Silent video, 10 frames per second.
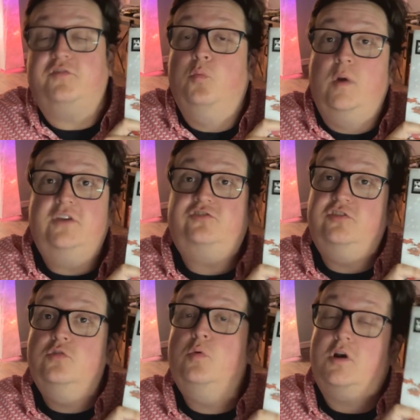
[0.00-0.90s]
Wish
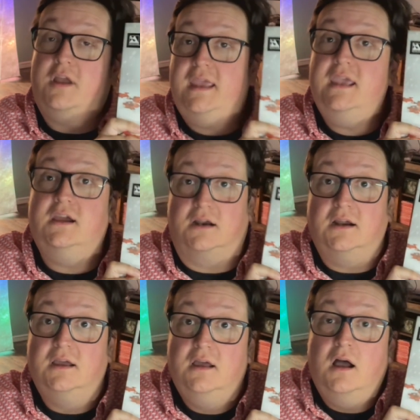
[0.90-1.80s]
You Were Here,
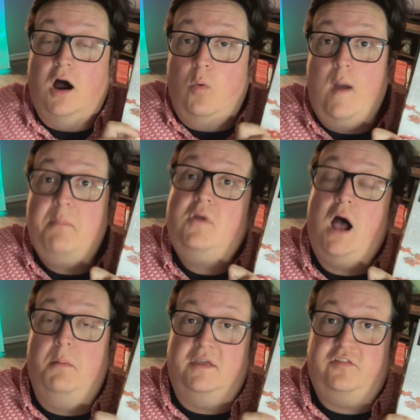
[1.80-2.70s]
a
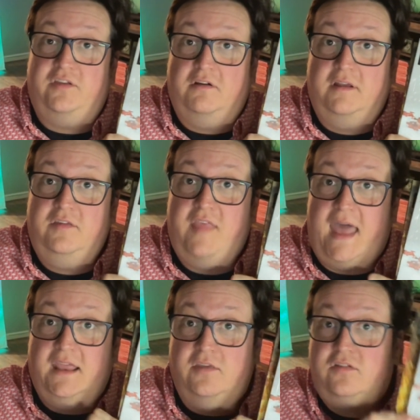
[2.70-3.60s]
webcomic series that
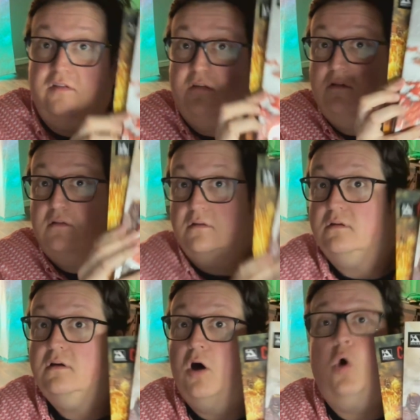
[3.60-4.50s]
is
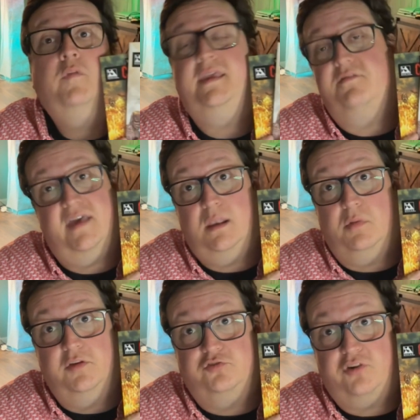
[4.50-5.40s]
only available
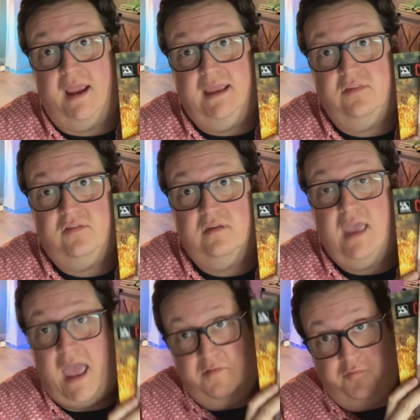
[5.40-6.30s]
in trades
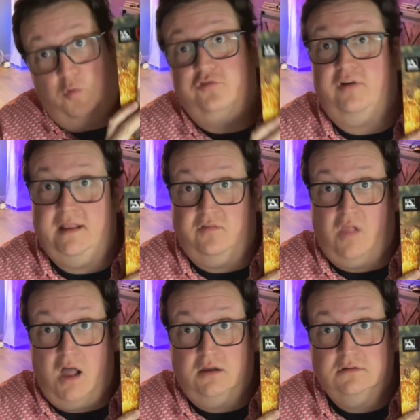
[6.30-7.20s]
and 4 trades long.